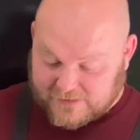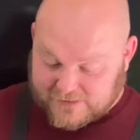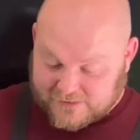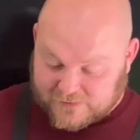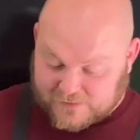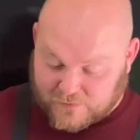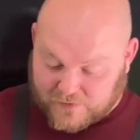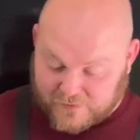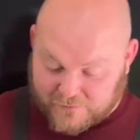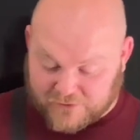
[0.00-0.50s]

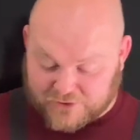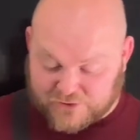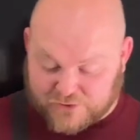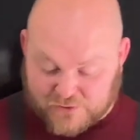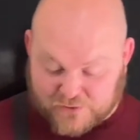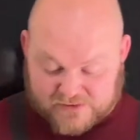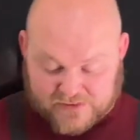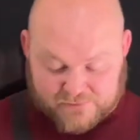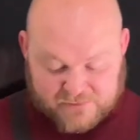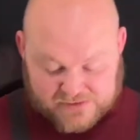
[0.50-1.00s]
So what I'm gonna do
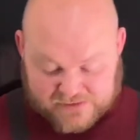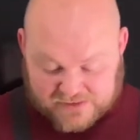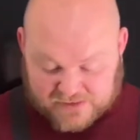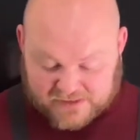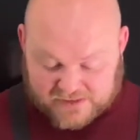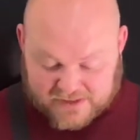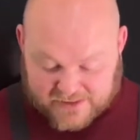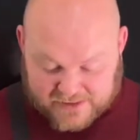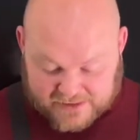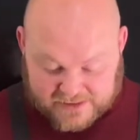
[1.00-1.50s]
is I'm just gonna
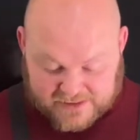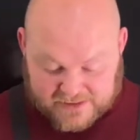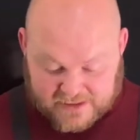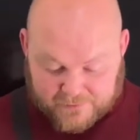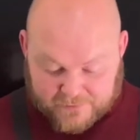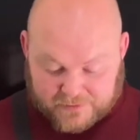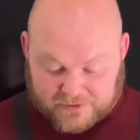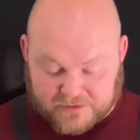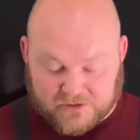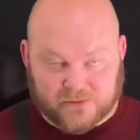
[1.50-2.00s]
let it heat
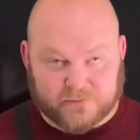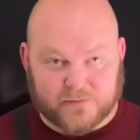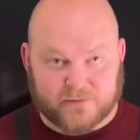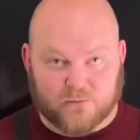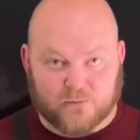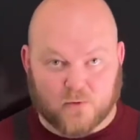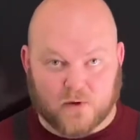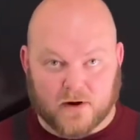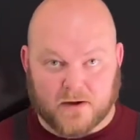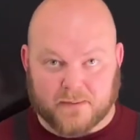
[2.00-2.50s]
up a little bit
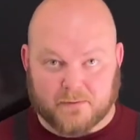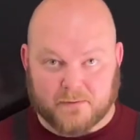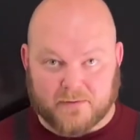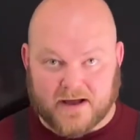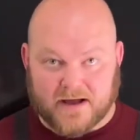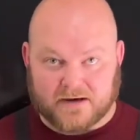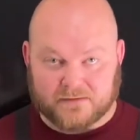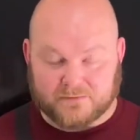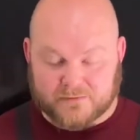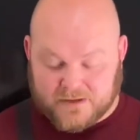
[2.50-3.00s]
more on the
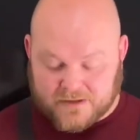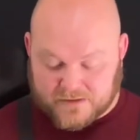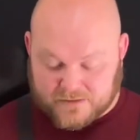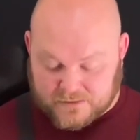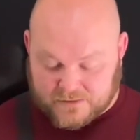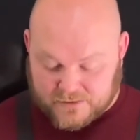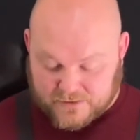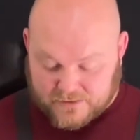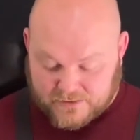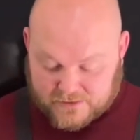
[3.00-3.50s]
bottom there,